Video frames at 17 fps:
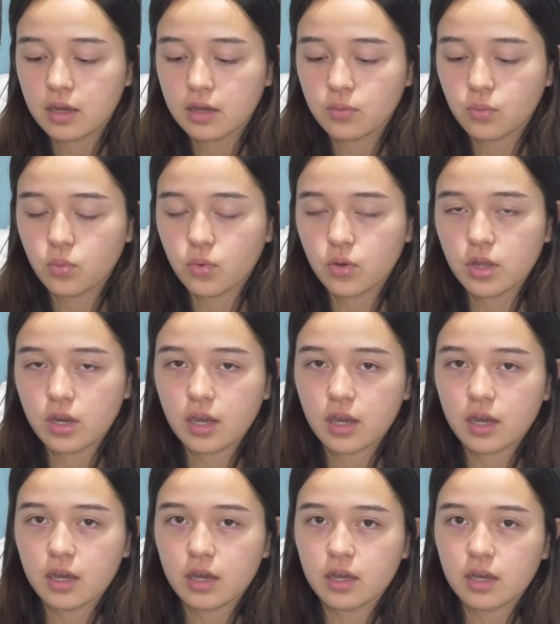Would
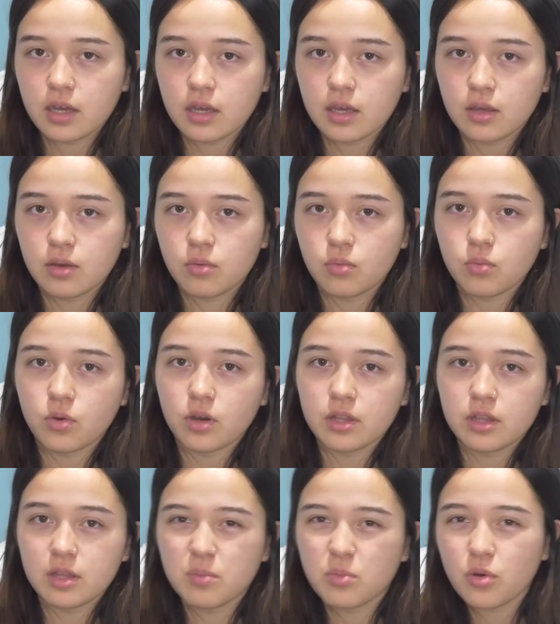I
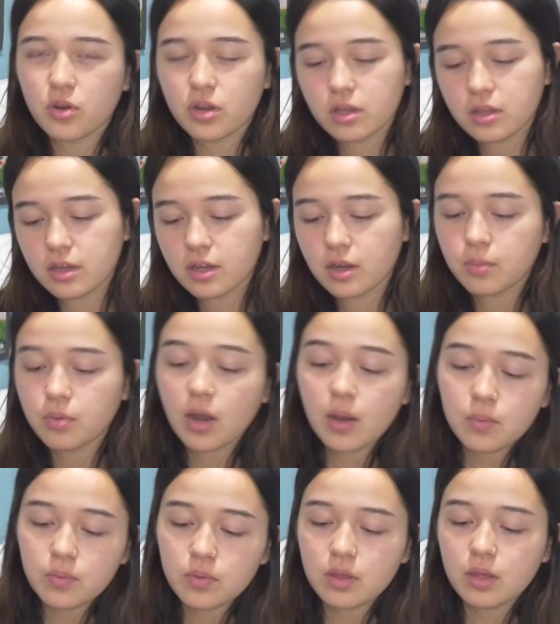want them more clear?
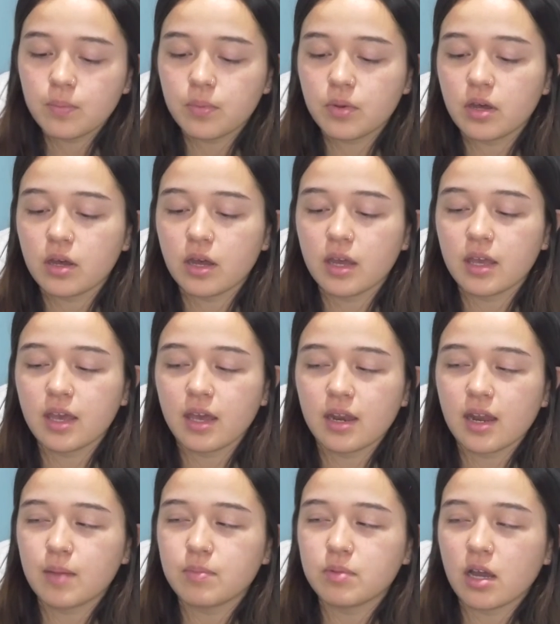Probably, but
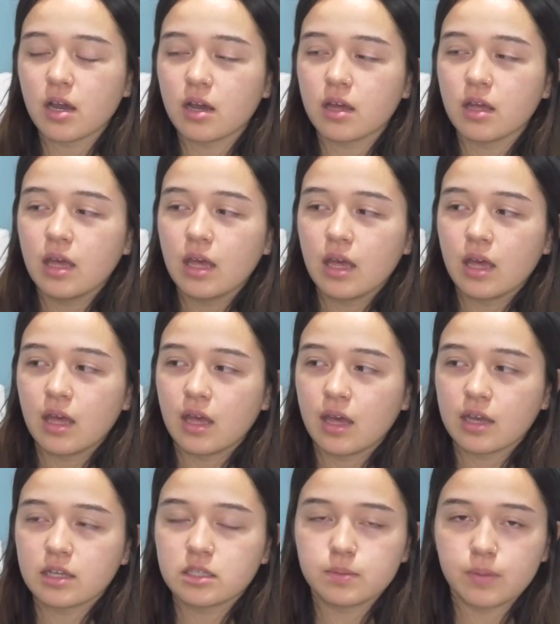again, I'm not
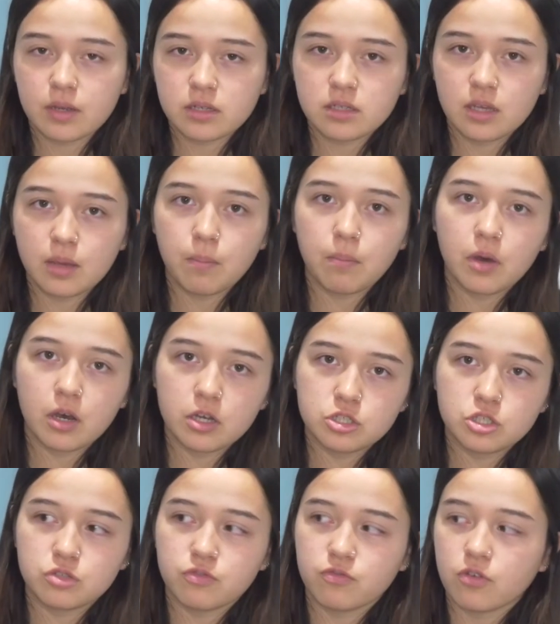expecting
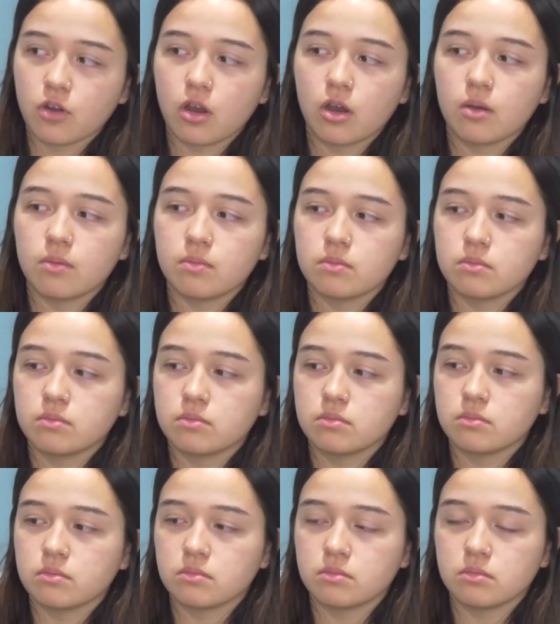much from
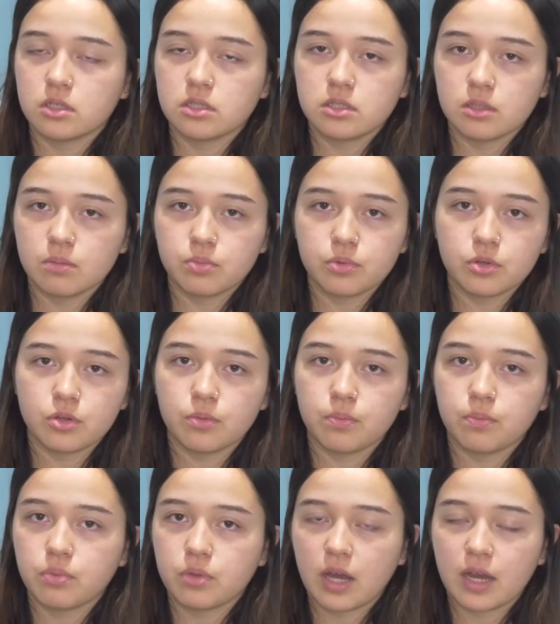a
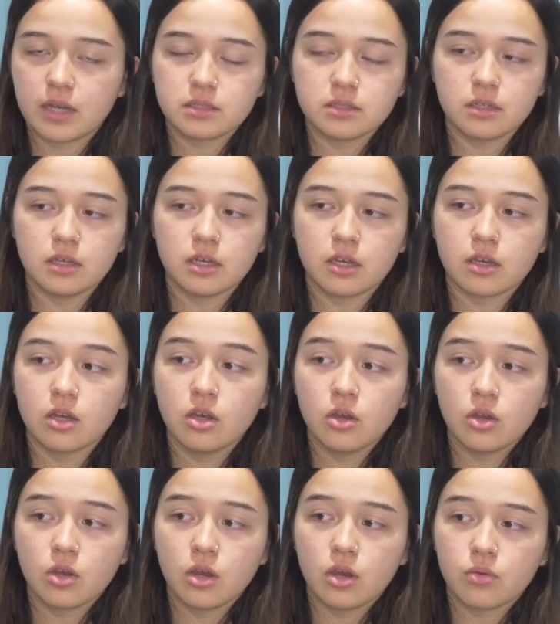simple plastic
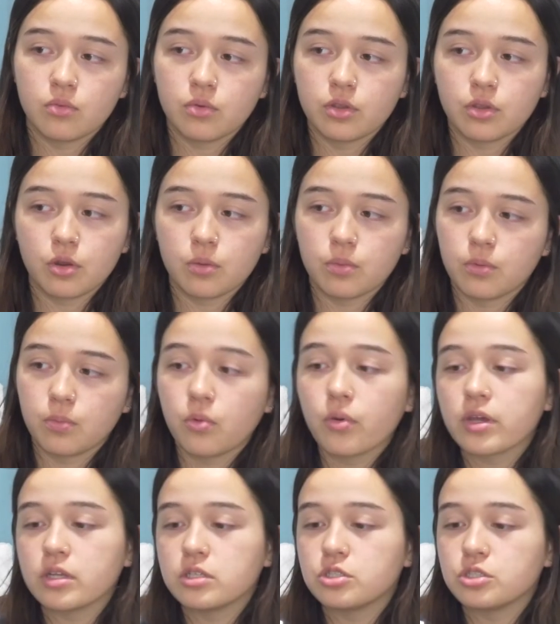reloadable
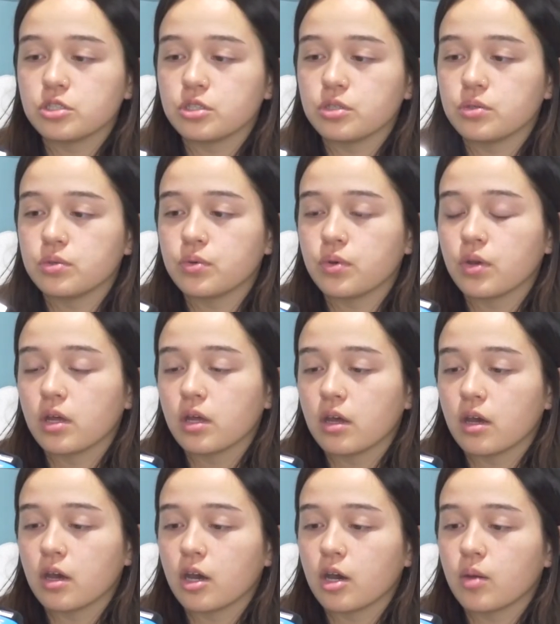point and shoot.
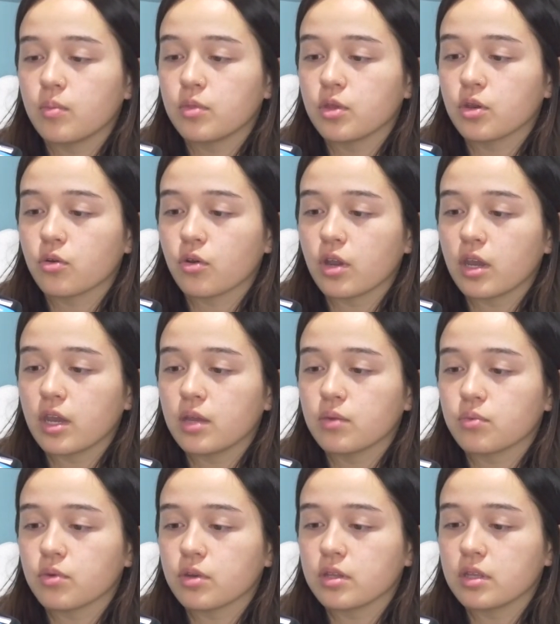The
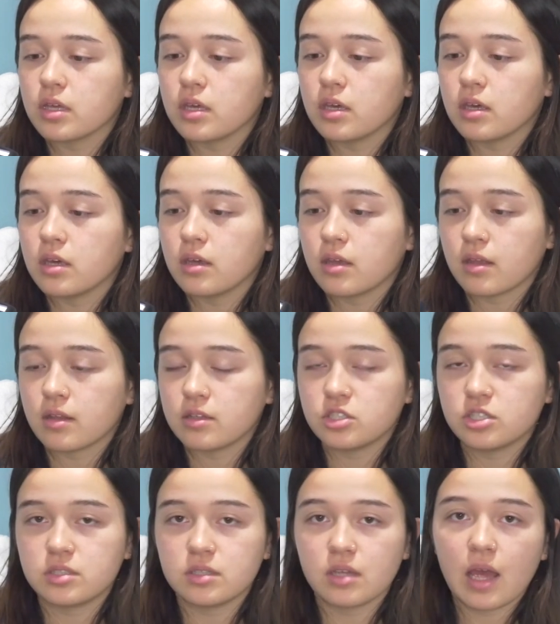grain really
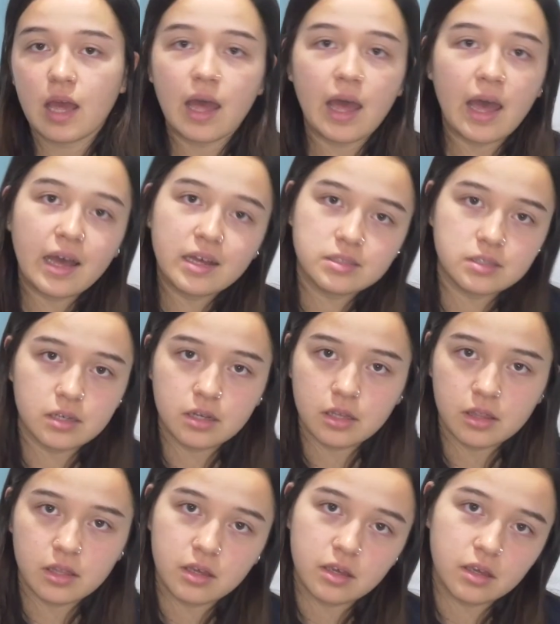just adds
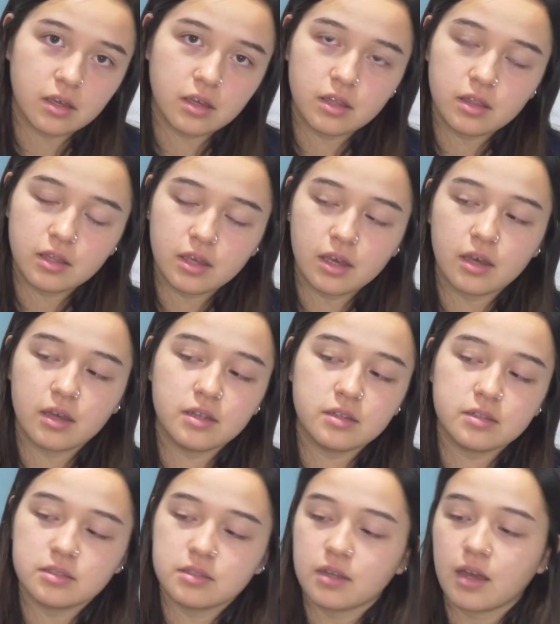anything in the
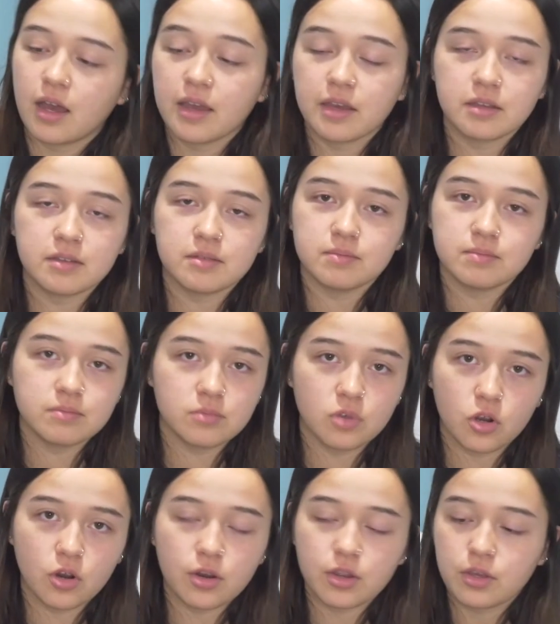end, I could
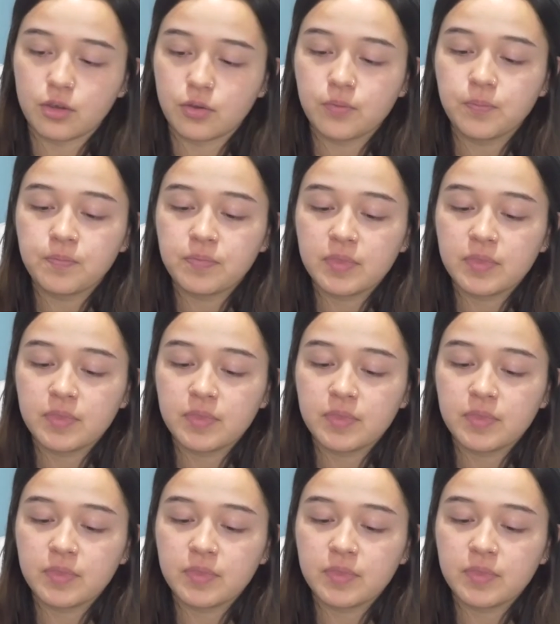argue.